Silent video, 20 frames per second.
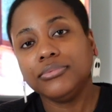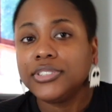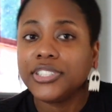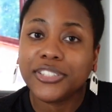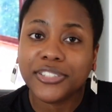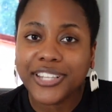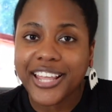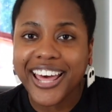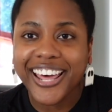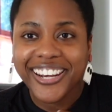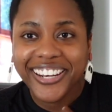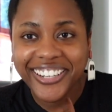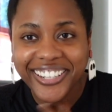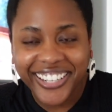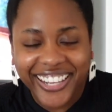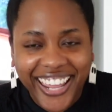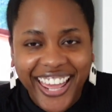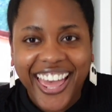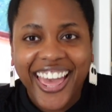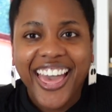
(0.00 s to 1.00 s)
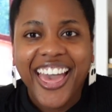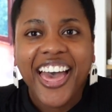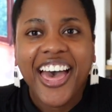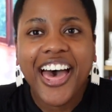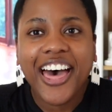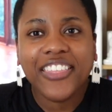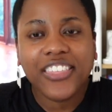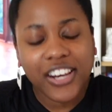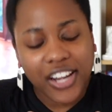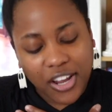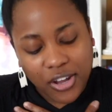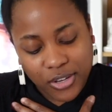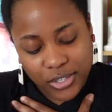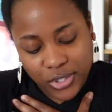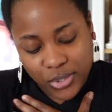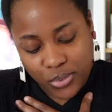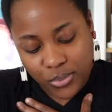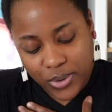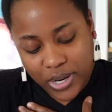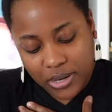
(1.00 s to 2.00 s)
there's that. And then I
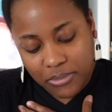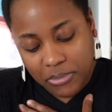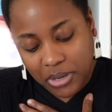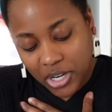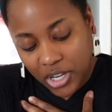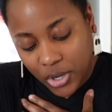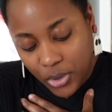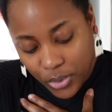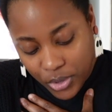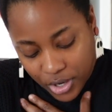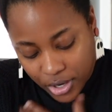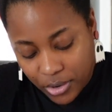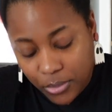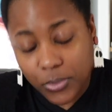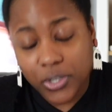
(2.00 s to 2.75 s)
also read Mediocre.